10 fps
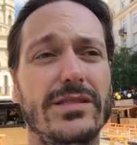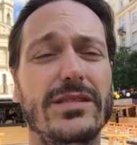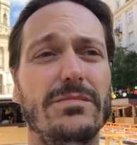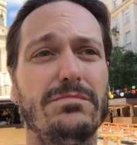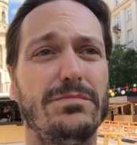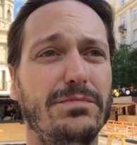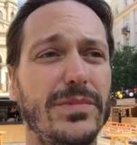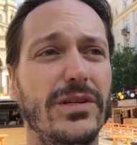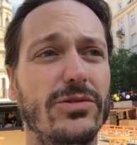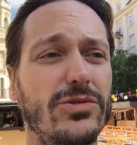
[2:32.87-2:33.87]
These are,
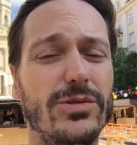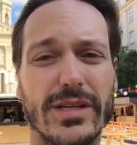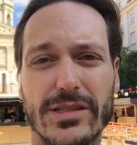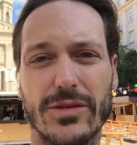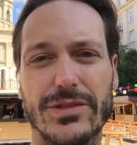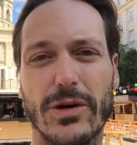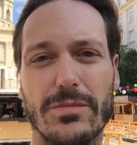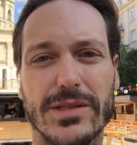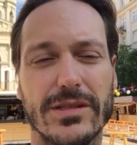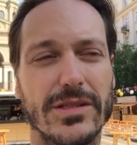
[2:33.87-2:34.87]
you know, two sides of the
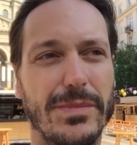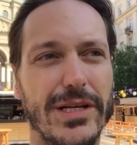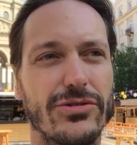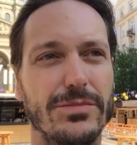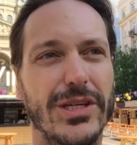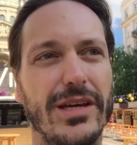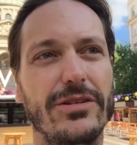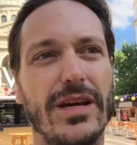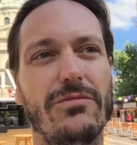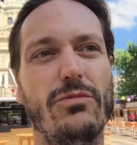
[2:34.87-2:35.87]
opposite spectrum. You
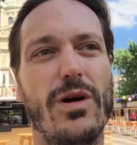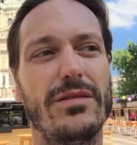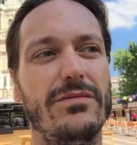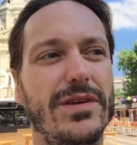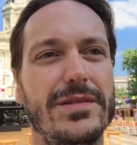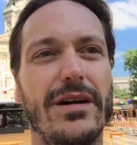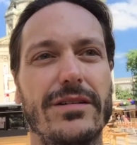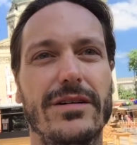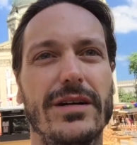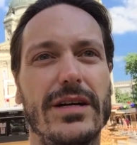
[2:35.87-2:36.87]
cannot have one with the
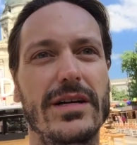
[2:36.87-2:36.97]
other.